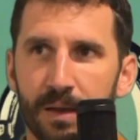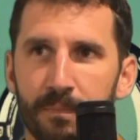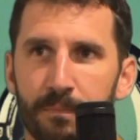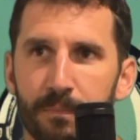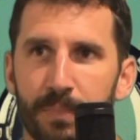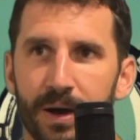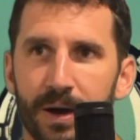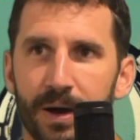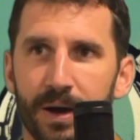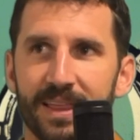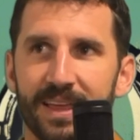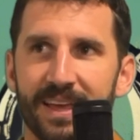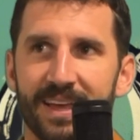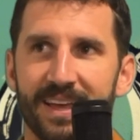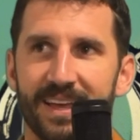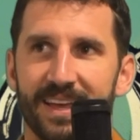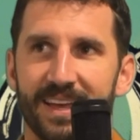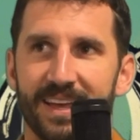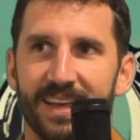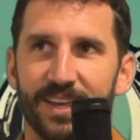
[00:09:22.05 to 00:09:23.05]
But
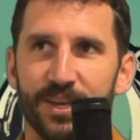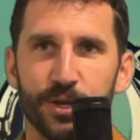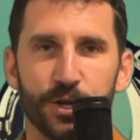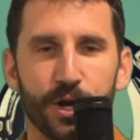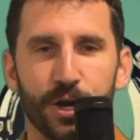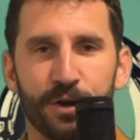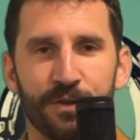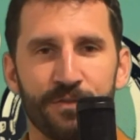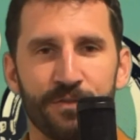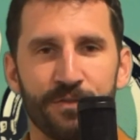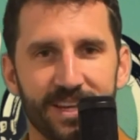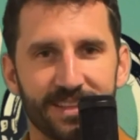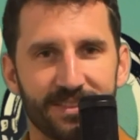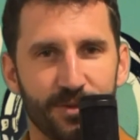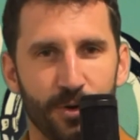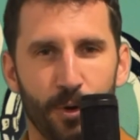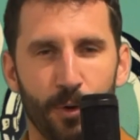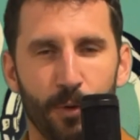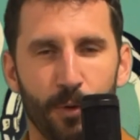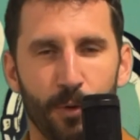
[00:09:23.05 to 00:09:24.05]
you don't even get the
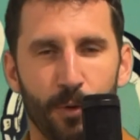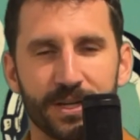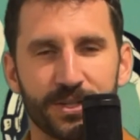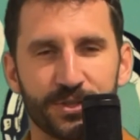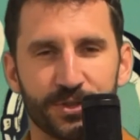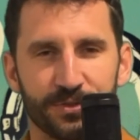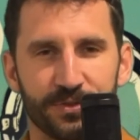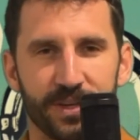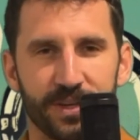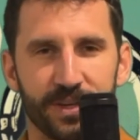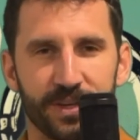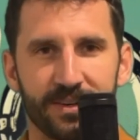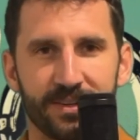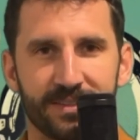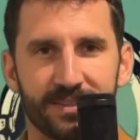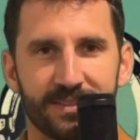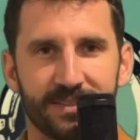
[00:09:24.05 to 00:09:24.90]
whole picture there.